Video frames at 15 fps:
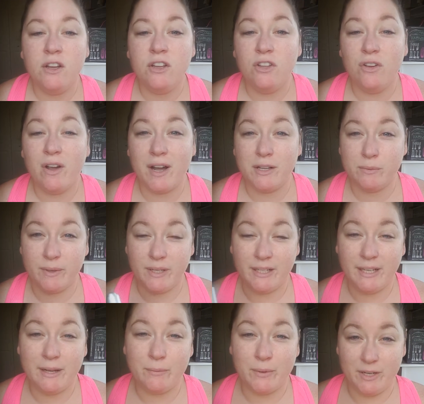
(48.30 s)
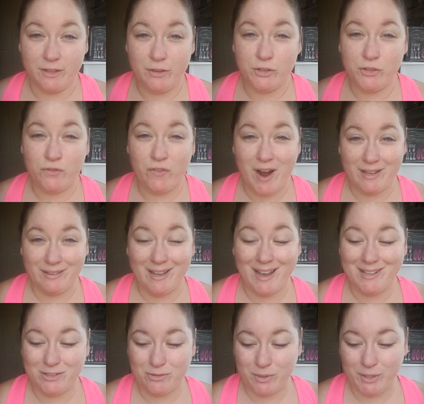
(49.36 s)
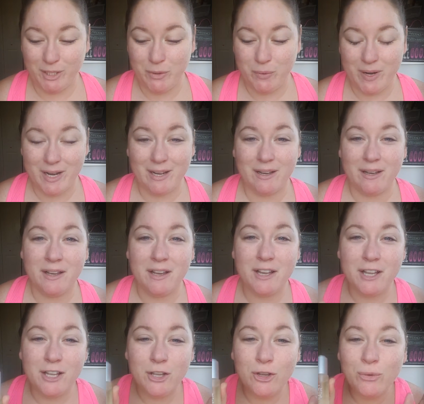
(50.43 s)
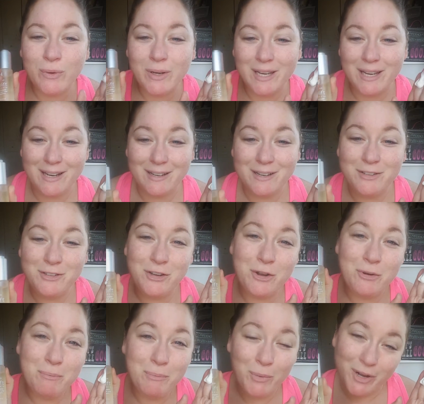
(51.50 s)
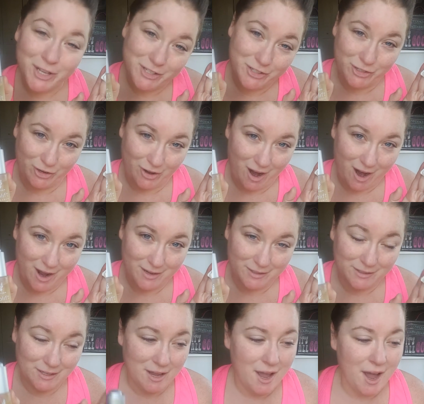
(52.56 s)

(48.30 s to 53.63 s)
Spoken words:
You guys want to get rid of those fine lines really quick? You need to moisturize.